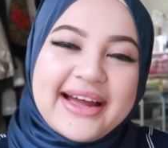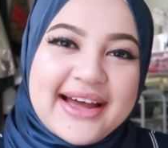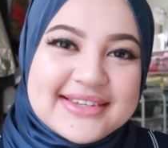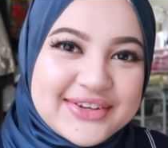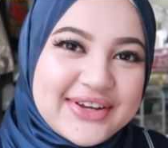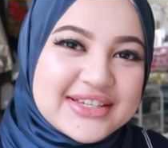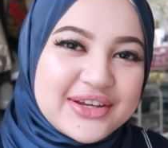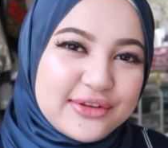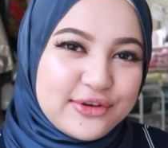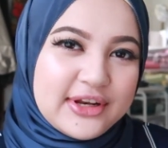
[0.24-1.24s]
Hi guys, okay,
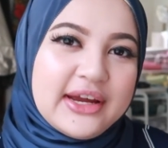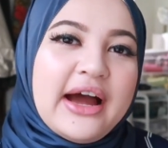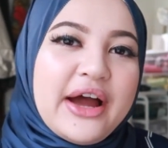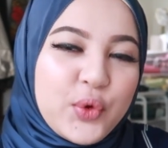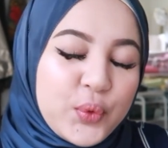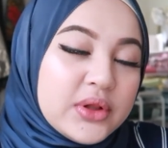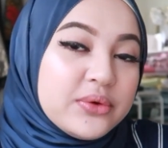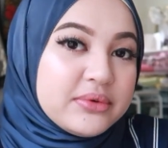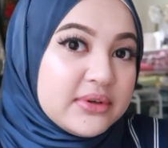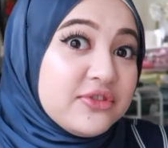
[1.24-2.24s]
so today I will
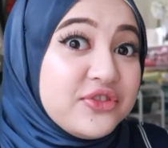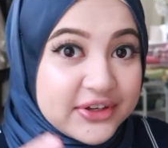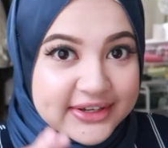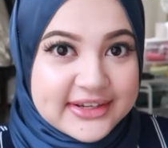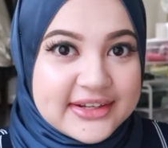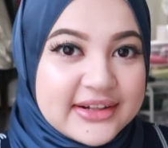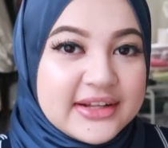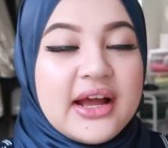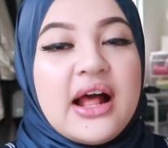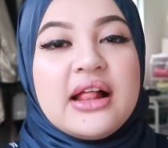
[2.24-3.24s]
reveal
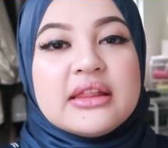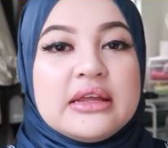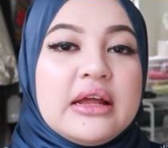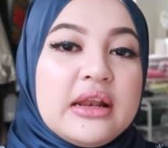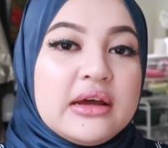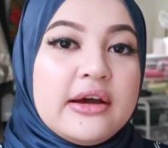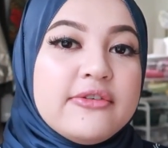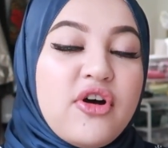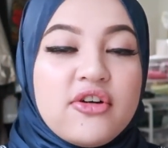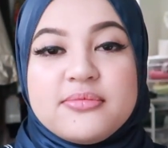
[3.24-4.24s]
the
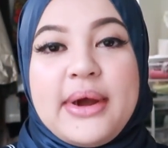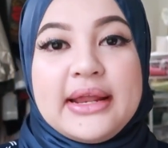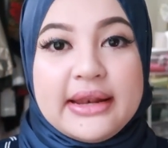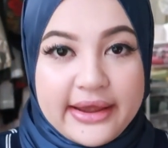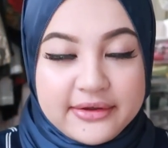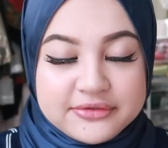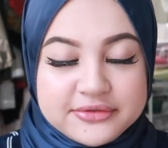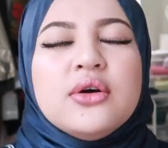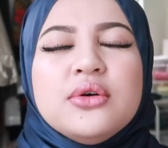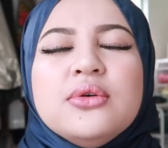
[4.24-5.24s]
love of my life.
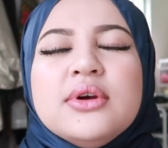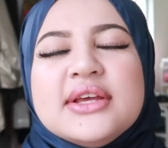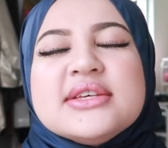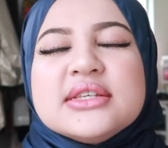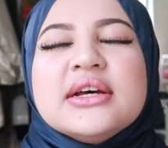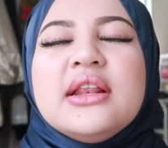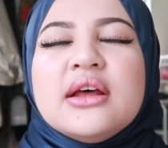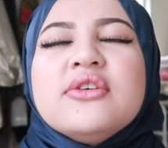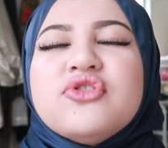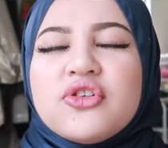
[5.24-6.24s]
Who is the
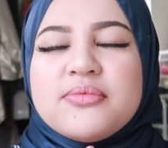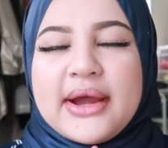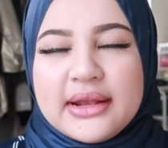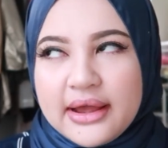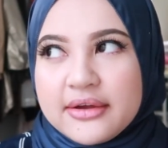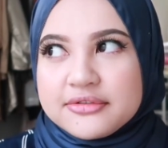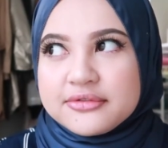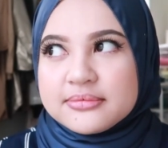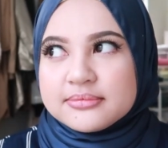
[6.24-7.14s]
love of my life?